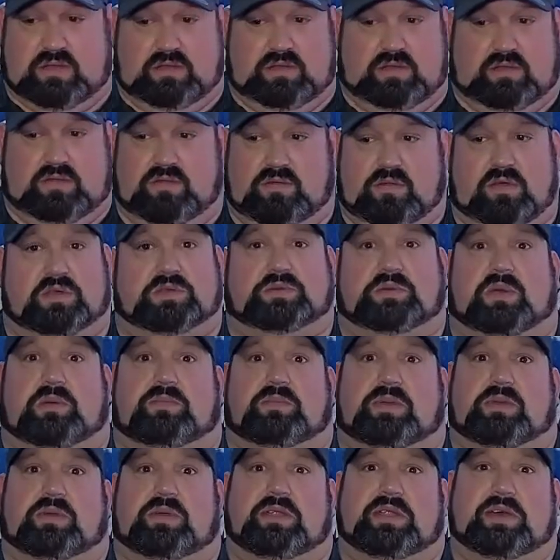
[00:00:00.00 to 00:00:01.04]
who knows where I'd
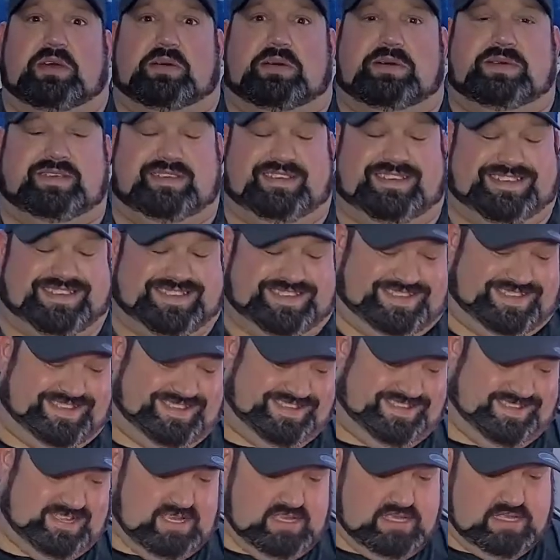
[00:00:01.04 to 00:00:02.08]
be right now.
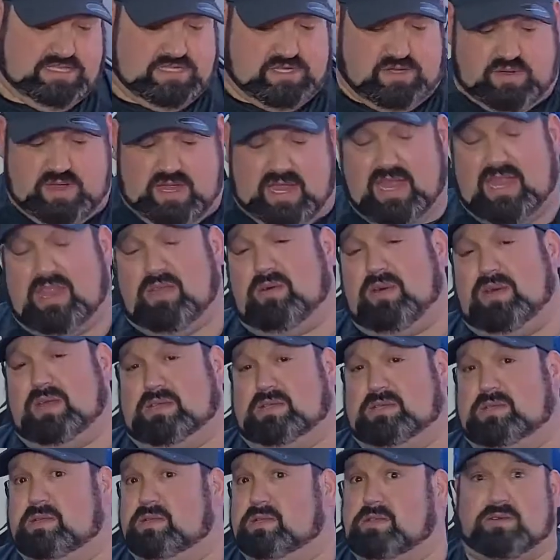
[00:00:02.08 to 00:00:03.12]
So
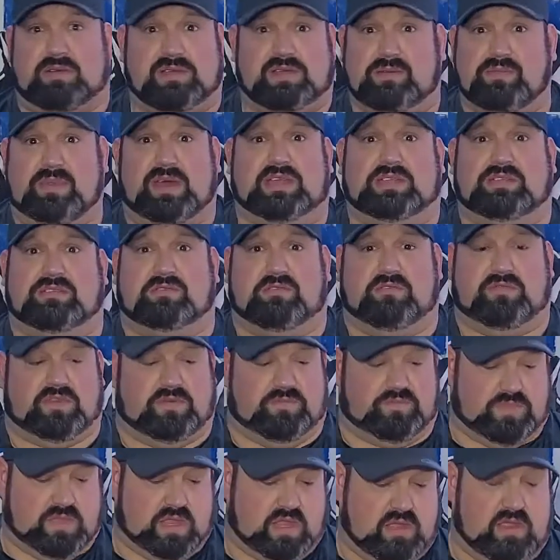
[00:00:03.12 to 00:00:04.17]
anyways, let's go ahead and get back to the review.
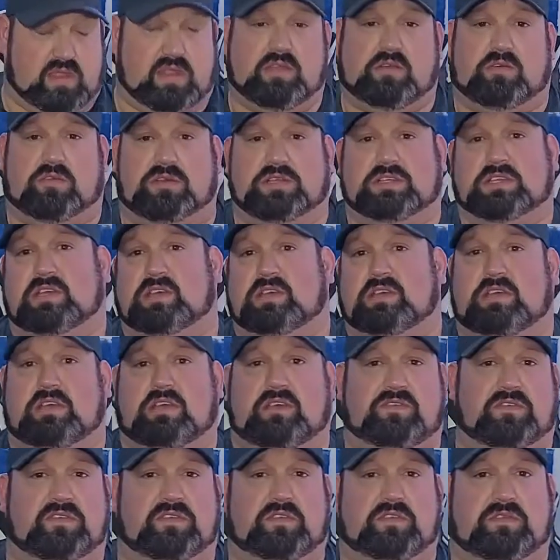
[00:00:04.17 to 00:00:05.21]
And of course,
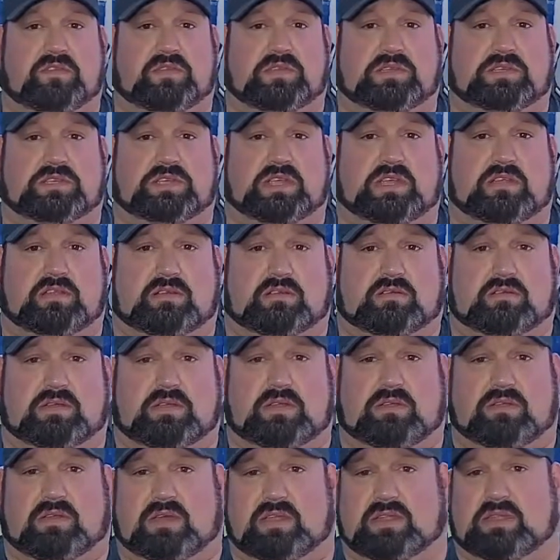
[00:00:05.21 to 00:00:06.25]
if you're new to this channel and
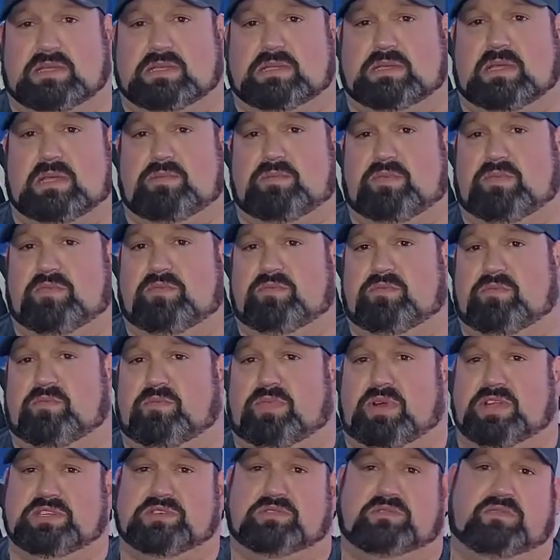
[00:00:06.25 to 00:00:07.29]
you like this type of
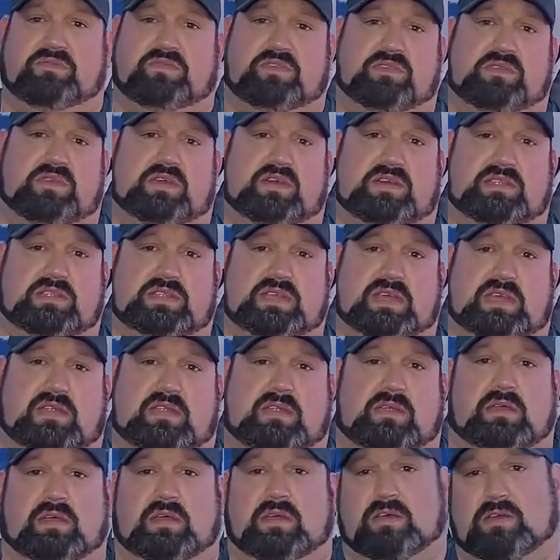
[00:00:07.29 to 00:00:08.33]
budget review content,
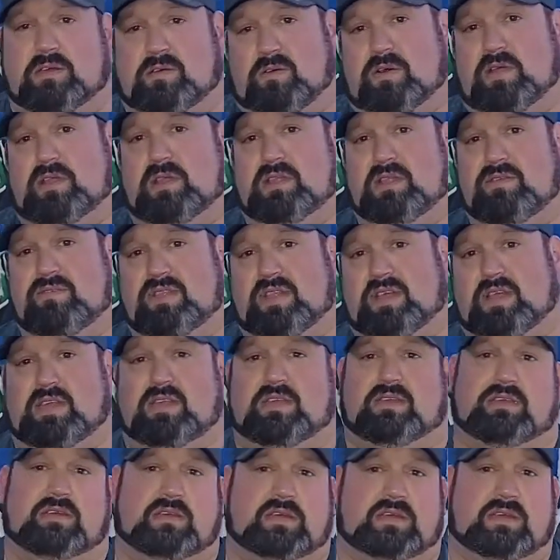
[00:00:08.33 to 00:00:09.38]
go ahead and leave a like.
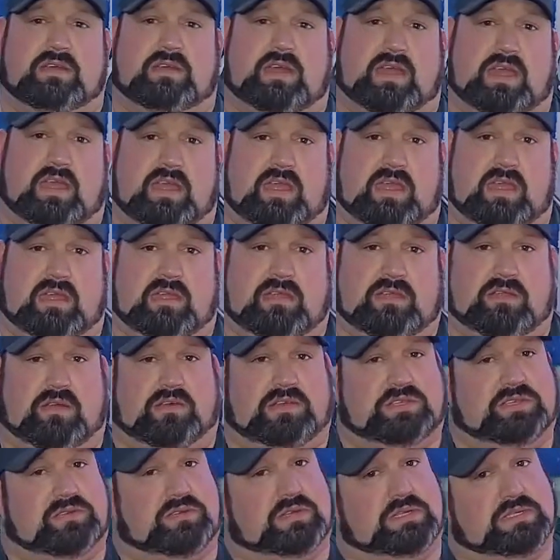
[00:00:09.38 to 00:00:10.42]
And
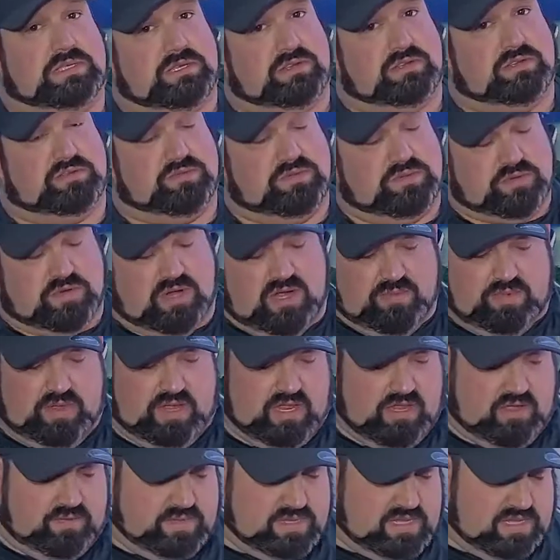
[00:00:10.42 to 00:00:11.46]
also consider subscribing. It
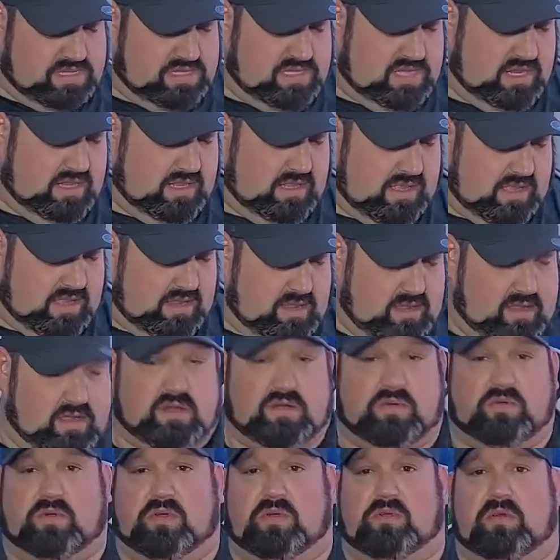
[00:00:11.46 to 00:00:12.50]
helps out the channel a lot.
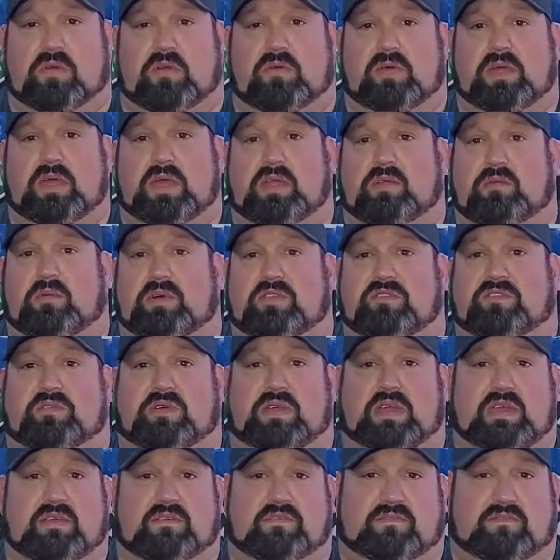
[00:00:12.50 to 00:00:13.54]
We're growing, and once
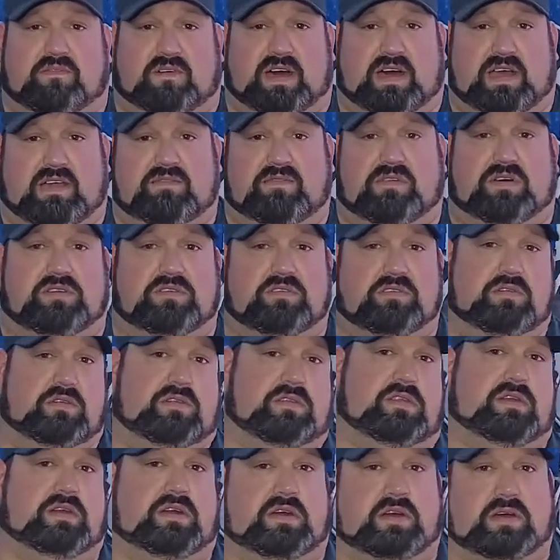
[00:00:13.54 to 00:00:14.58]
we hit
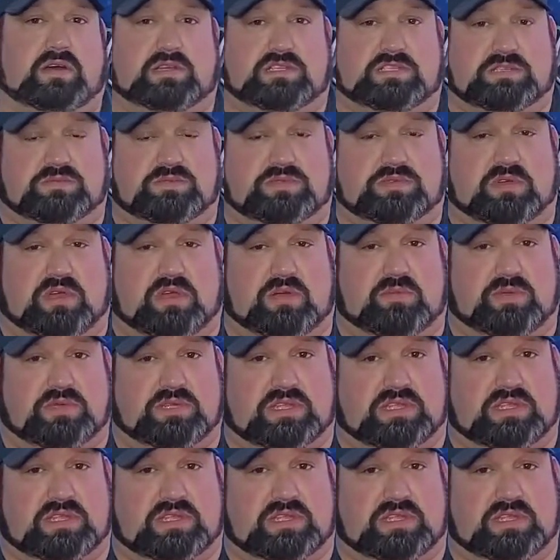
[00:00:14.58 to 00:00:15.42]
500 subscribers on